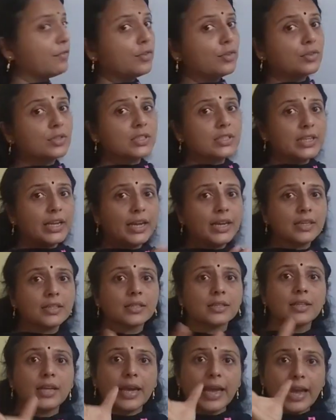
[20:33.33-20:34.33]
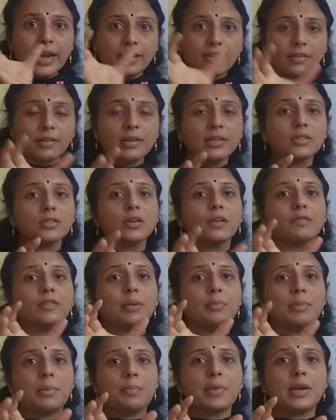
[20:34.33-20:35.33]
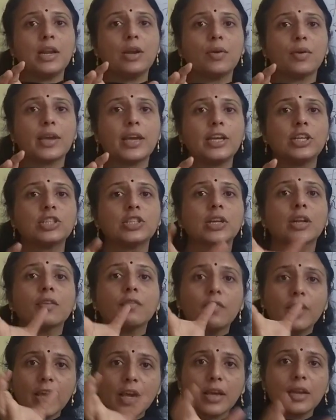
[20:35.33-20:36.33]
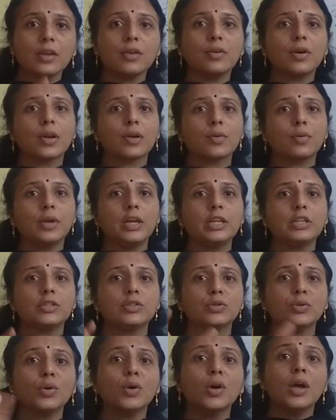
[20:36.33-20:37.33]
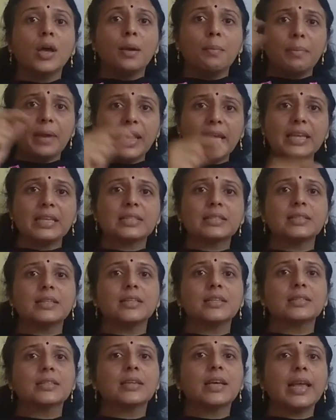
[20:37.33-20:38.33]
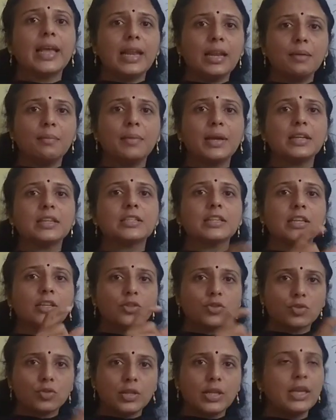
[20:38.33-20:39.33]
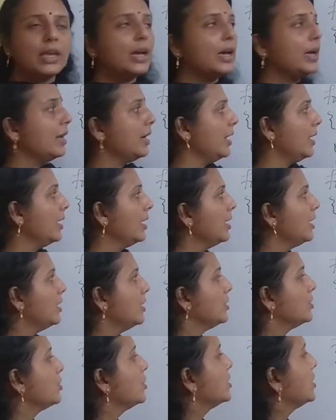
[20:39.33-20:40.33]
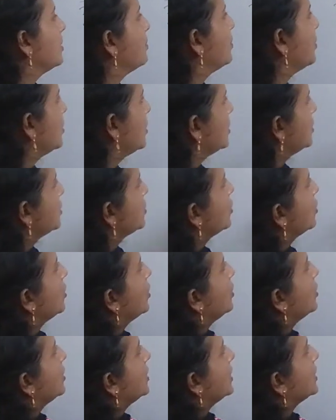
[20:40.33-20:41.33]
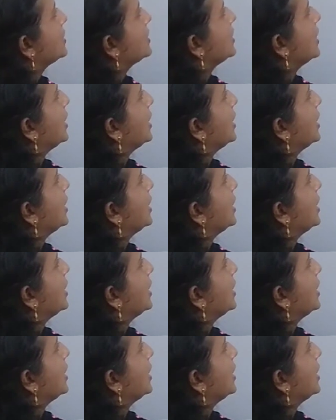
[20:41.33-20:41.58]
to state the address of the memory location where you are going to place this element into the array. So this